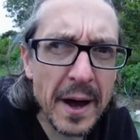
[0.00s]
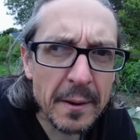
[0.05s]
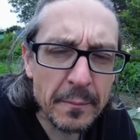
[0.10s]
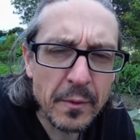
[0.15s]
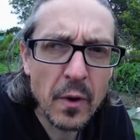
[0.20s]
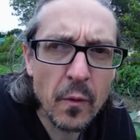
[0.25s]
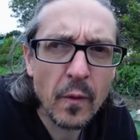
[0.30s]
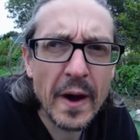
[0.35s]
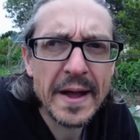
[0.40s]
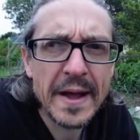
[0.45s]
I'm
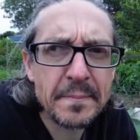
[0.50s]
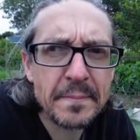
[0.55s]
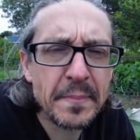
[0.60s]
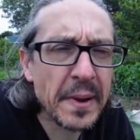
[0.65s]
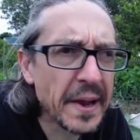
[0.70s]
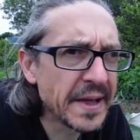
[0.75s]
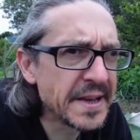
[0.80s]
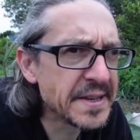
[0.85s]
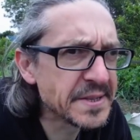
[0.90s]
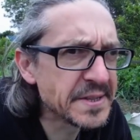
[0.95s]
quite
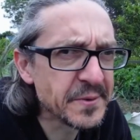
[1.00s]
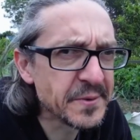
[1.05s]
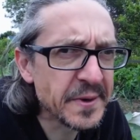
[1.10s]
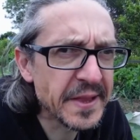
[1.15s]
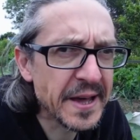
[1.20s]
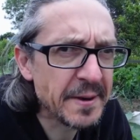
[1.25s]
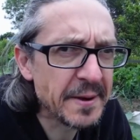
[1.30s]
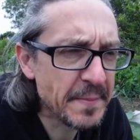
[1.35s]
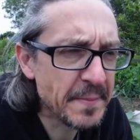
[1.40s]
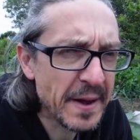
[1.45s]
pleased with
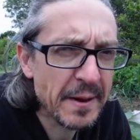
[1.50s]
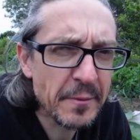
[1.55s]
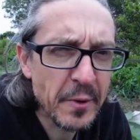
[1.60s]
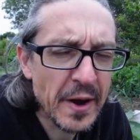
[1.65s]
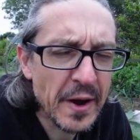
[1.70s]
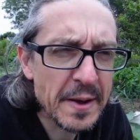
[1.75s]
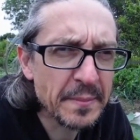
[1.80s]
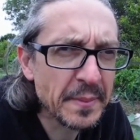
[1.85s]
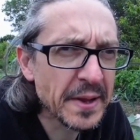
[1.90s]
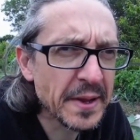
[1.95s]
them. I'm
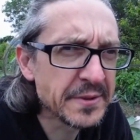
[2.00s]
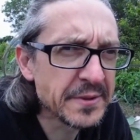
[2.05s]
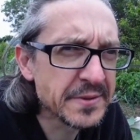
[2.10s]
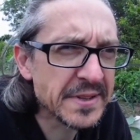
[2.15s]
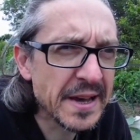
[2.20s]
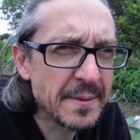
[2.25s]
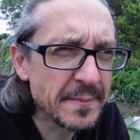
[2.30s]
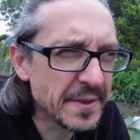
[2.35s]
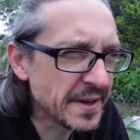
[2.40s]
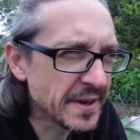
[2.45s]
quite pleased
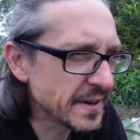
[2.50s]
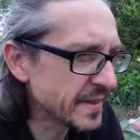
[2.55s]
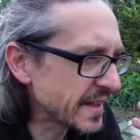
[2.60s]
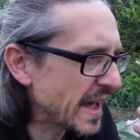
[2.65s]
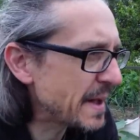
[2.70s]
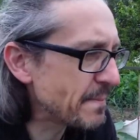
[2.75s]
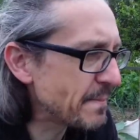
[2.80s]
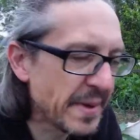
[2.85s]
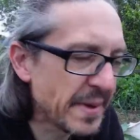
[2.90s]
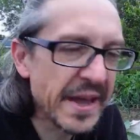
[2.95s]
with them.
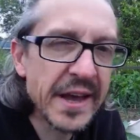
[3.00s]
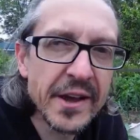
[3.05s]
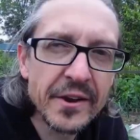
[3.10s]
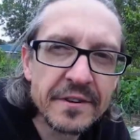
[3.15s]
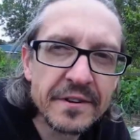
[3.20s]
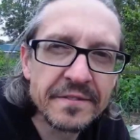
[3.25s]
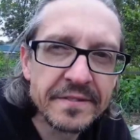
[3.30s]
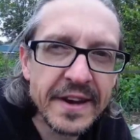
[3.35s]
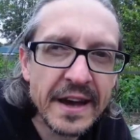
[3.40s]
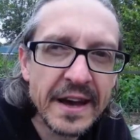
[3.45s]
They're big
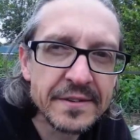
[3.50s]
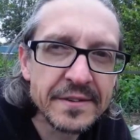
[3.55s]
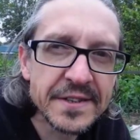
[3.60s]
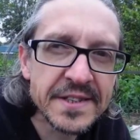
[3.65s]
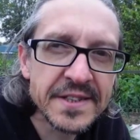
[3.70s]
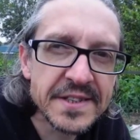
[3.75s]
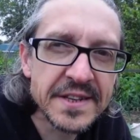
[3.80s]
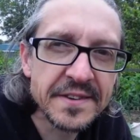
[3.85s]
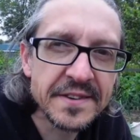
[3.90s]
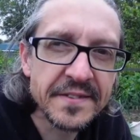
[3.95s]
enough now
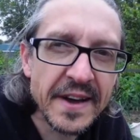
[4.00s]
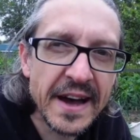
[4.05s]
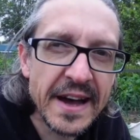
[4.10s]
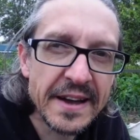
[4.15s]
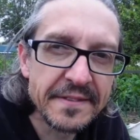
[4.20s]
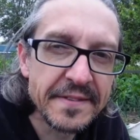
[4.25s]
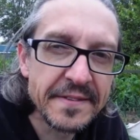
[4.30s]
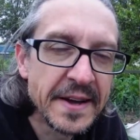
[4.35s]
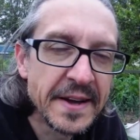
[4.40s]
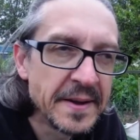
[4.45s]
to
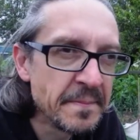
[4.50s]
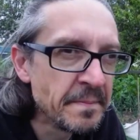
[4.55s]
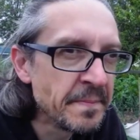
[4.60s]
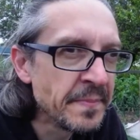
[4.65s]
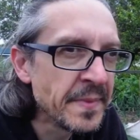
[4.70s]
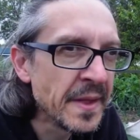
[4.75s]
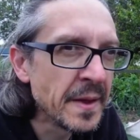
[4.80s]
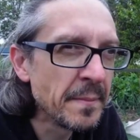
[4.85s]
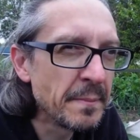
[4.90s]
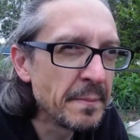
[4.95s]
survive,
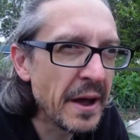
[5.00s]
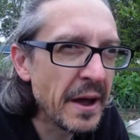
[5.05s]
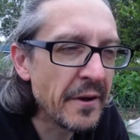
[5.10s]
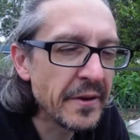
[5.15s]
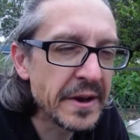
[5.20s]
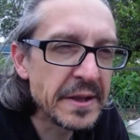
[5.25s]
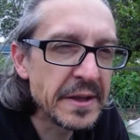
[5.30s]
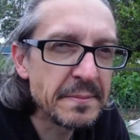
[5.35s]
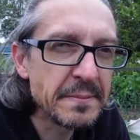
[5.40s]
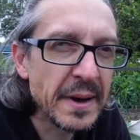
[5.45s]

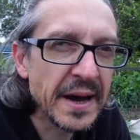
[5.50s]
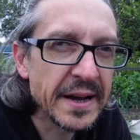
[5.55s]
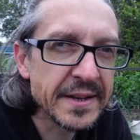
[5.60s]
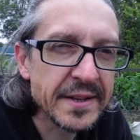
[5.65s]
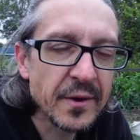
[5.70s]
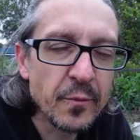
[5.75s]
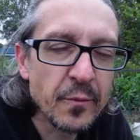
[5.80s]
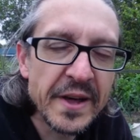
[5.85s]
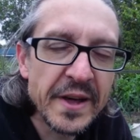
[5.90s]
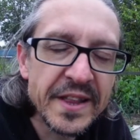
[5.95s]
bearing in mind
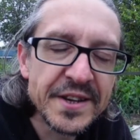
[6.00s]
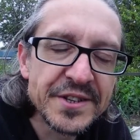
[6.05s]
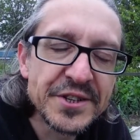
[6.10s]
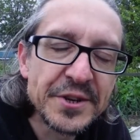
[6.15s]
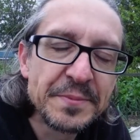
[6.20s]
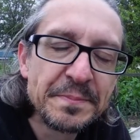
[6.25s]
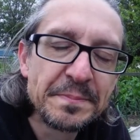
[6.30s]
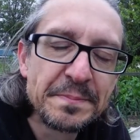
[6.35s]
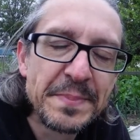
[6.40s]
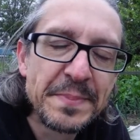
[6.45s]
the weather
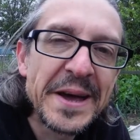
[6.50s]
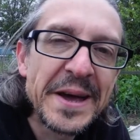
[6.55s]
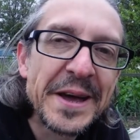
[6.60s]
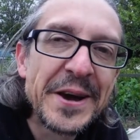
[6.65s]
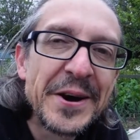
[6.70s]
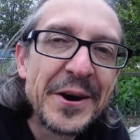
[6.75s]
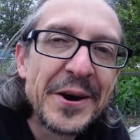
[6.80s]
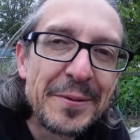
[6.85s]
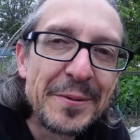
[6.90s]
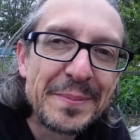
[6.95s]
should
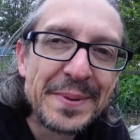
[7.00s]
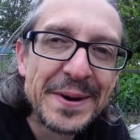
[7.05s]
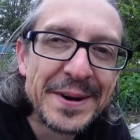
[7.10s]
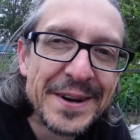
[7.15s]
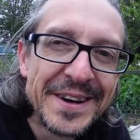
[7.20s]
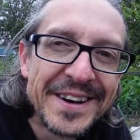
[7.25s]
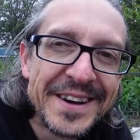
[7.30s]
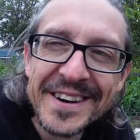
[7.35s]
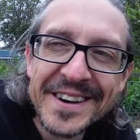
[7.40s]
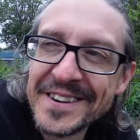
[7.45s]
pick up
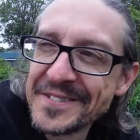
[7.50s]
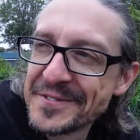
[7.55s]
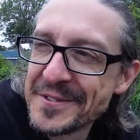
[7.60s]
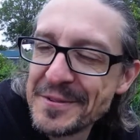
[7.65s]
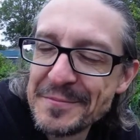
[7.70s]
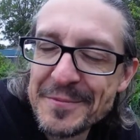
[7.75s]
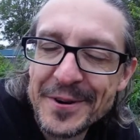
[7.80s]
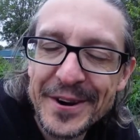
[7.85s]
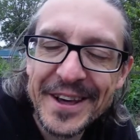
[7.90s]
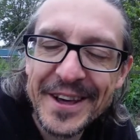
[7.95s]

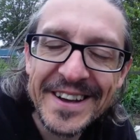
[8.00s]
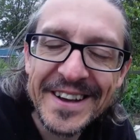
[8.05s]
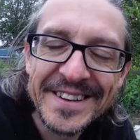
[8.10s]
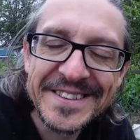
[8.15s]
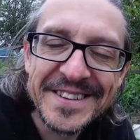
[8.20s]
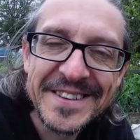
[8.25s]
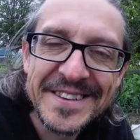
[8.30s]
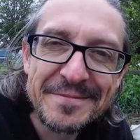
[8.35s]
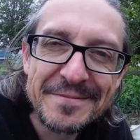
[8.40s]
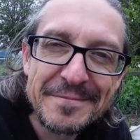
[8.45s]
from what it
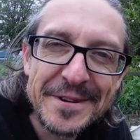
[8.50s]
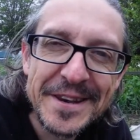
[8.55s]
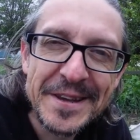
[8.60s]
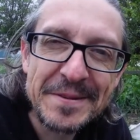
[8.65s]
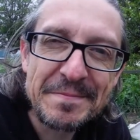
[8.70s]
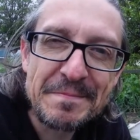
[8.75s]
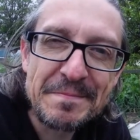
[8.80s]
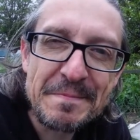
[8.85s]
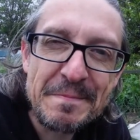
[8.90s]
is at the minute.